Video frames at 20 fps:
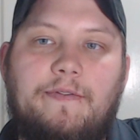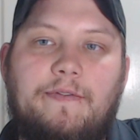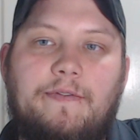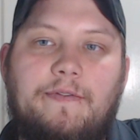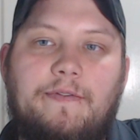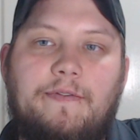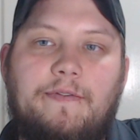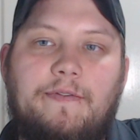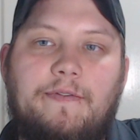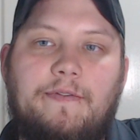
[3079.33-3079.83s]

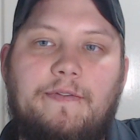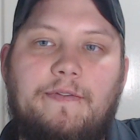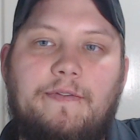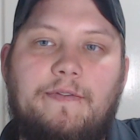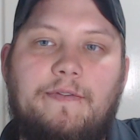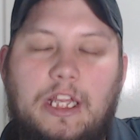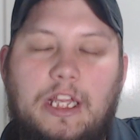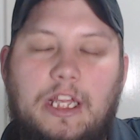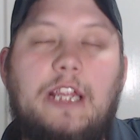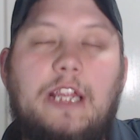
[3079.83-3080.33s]
have
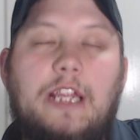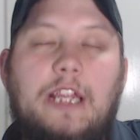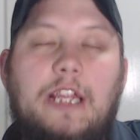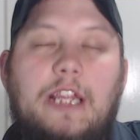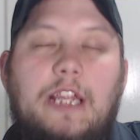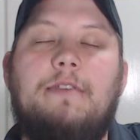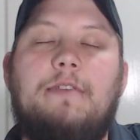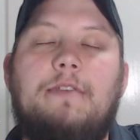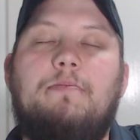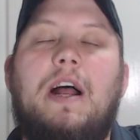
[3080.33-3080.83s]
gone leaps
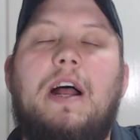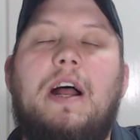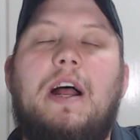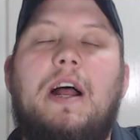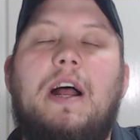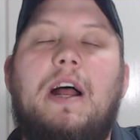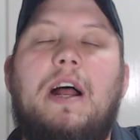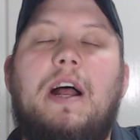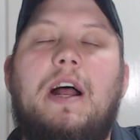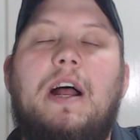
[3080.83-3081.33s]
and
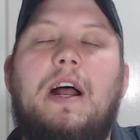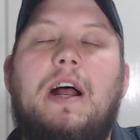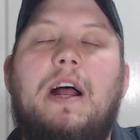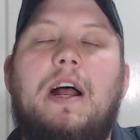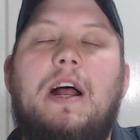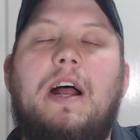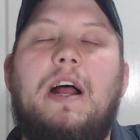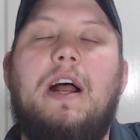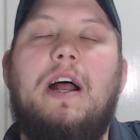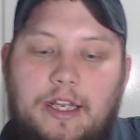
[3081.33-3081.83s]
bounds.
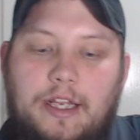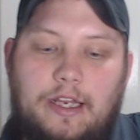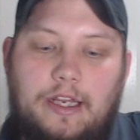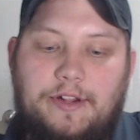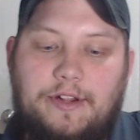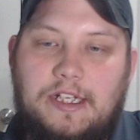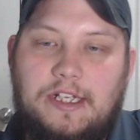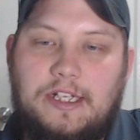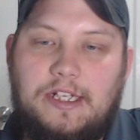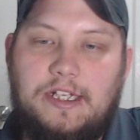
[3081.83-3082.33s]
Now,
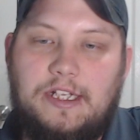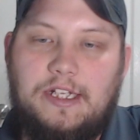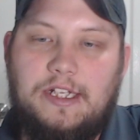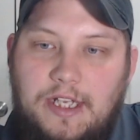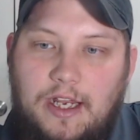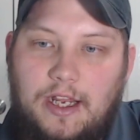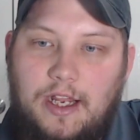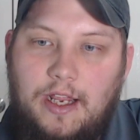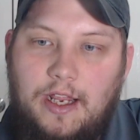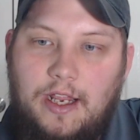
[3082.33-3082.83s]
at the same
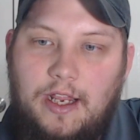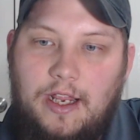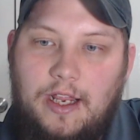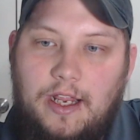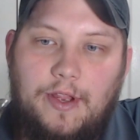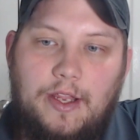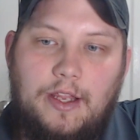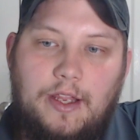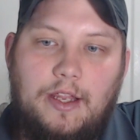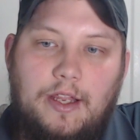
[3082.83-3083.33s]
time,
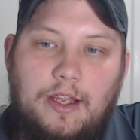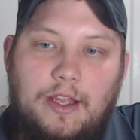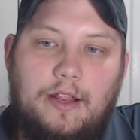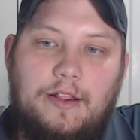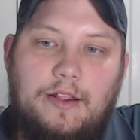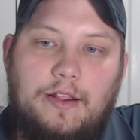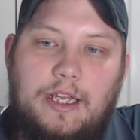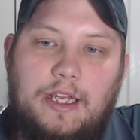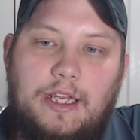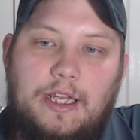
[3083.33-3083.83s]

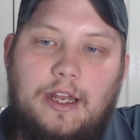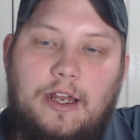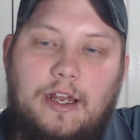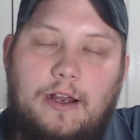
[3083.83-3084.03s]
the